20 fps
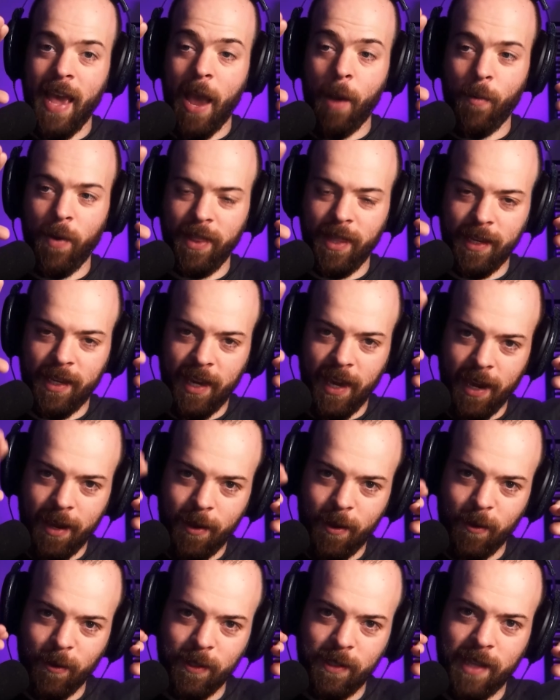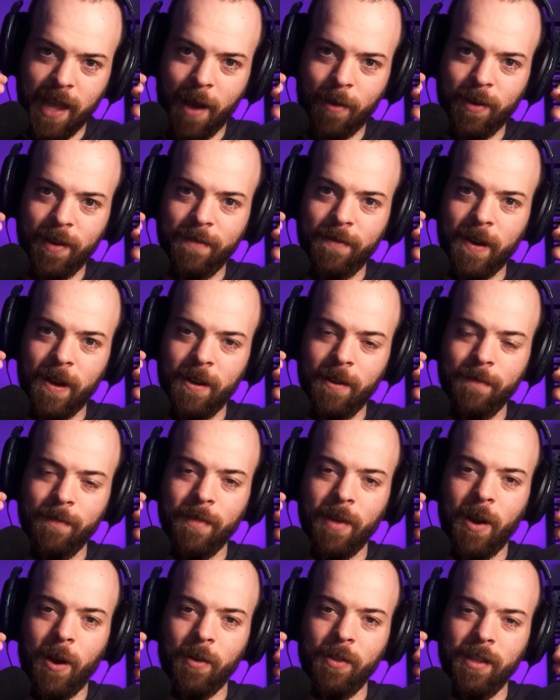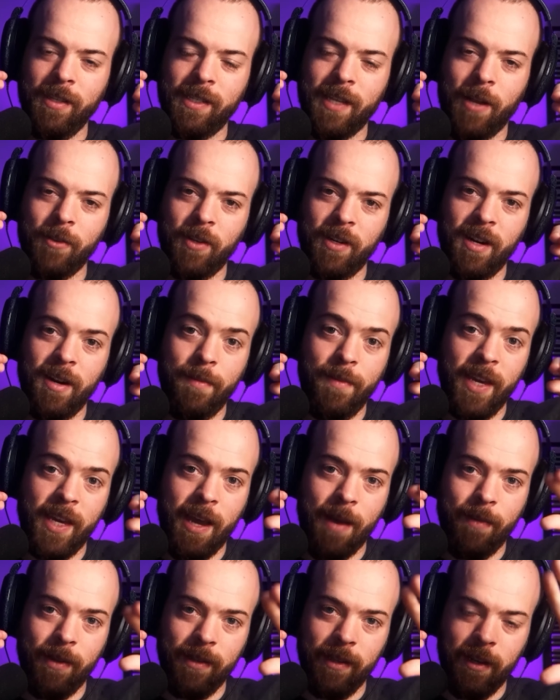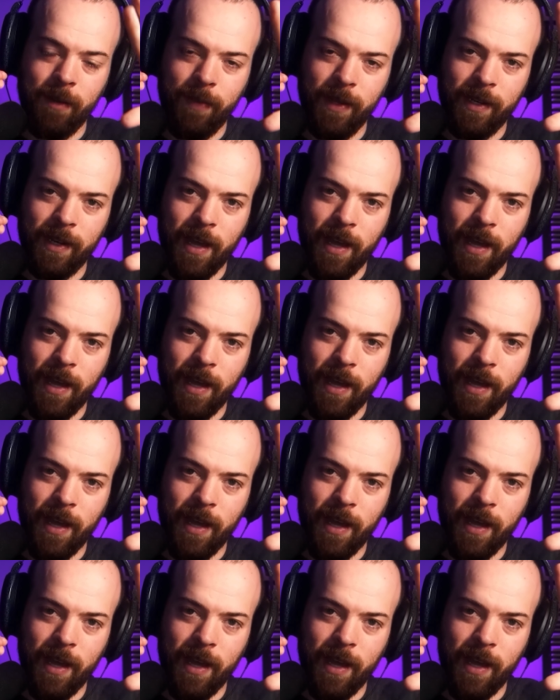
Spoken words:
And when the kick goes down in volume, all the sounds are going to become a little bit